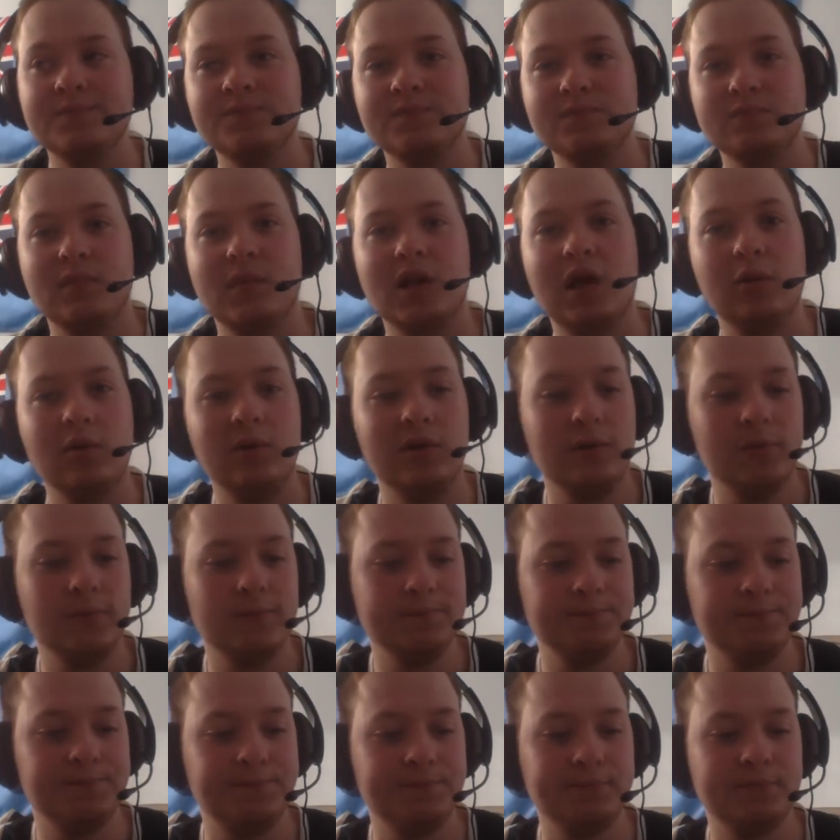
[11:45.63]
Anyways,
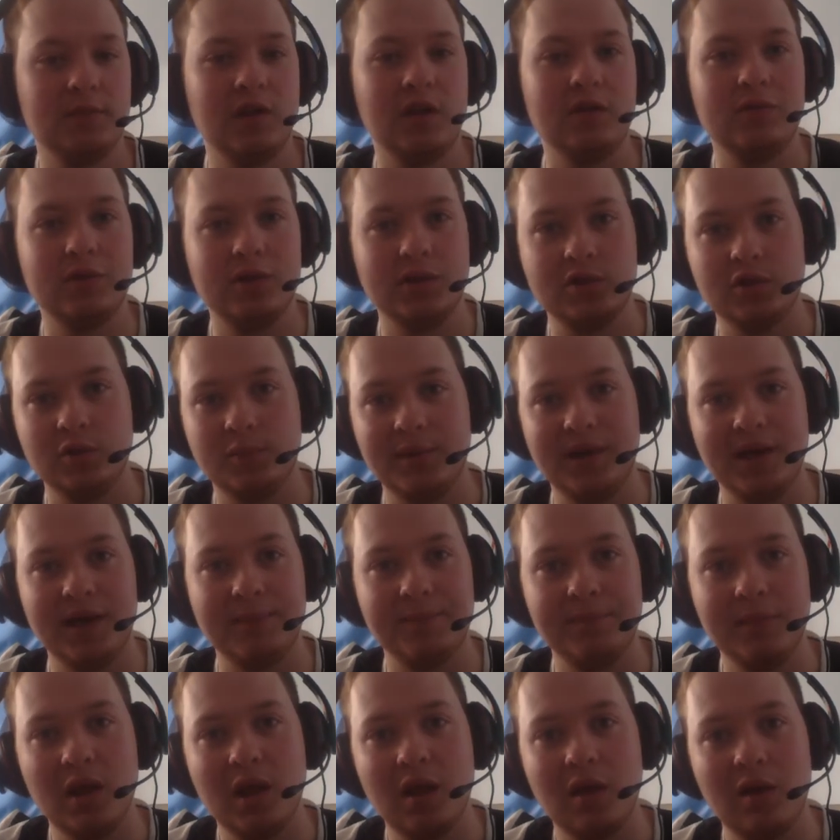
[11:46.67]
finish up here.
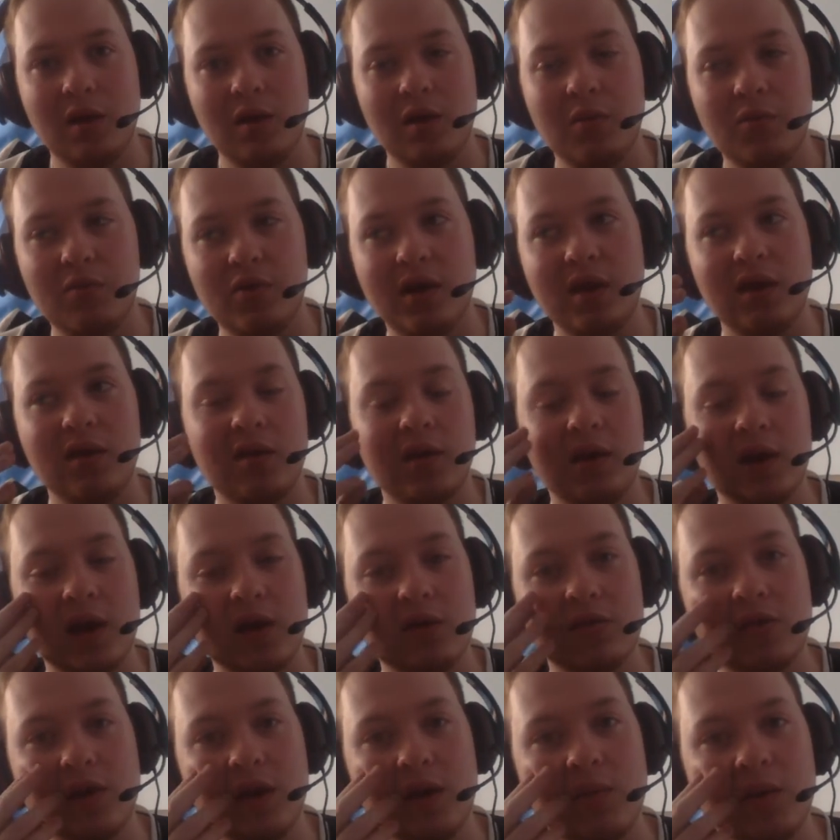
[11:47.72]
Bring you the
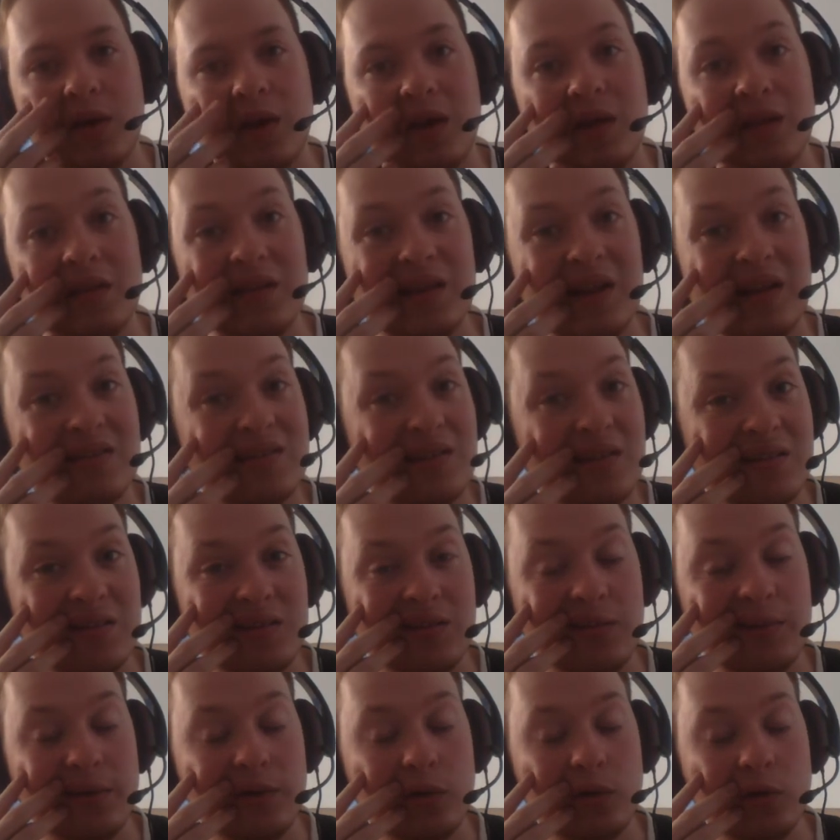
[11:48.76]
next game against Leicester
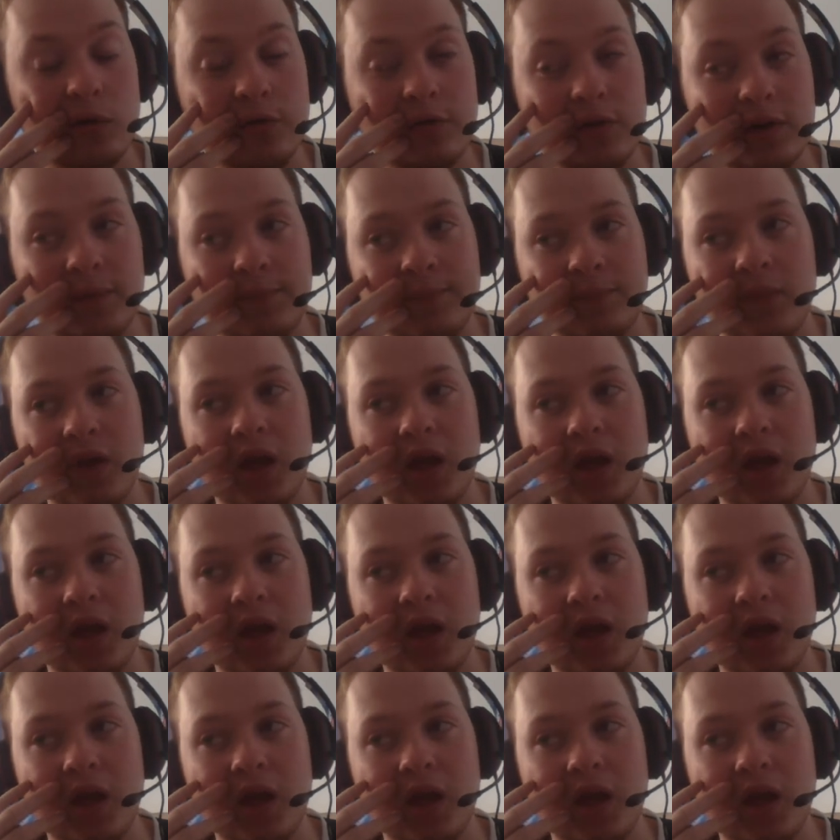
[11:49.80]
City, hopefully.